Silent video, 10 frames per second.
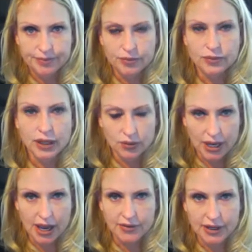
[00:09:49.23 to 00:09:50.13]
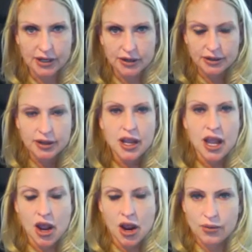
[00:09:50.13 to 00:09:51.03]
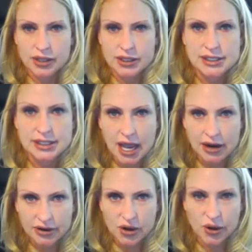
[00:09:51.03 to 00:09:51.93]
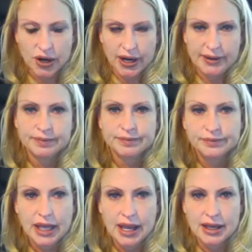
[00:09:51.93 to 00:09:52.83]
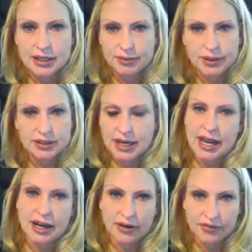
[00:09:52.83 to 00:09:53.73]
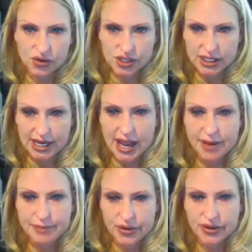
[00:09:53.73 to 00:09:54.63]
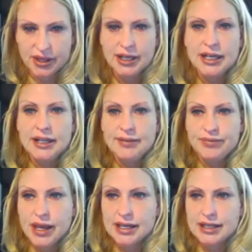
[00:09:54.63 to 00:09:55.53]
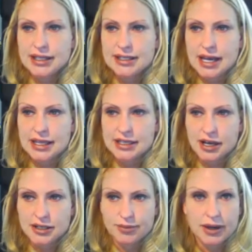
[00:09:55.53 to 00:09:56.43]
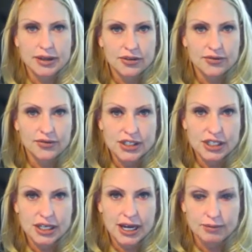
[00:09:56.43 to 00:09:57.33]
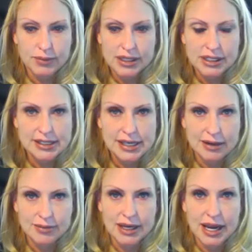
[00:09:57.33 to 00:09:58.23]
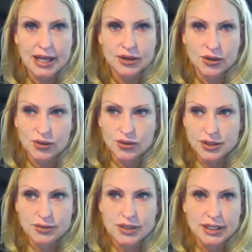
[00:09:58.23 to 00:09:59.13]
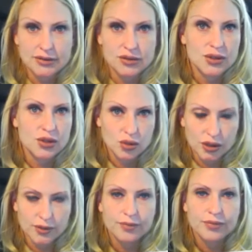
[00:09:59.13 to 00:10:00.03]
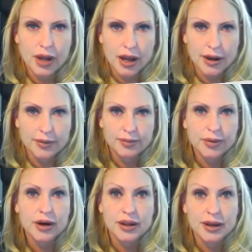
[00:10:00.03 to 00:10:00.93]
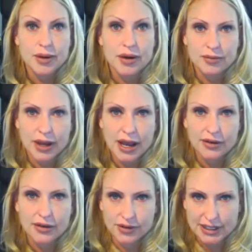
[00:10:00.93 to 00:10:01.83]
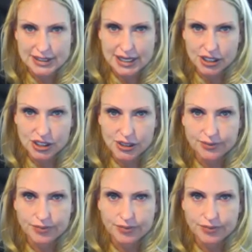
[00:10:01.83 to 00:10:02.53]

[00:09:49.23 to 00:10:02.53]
like we have here, where it's a slide recording, but you can't, unfortunately, have both. And in this slide, they talked about their vision and mission statement and their goals and objectives, which were part of the above and beyond for this section.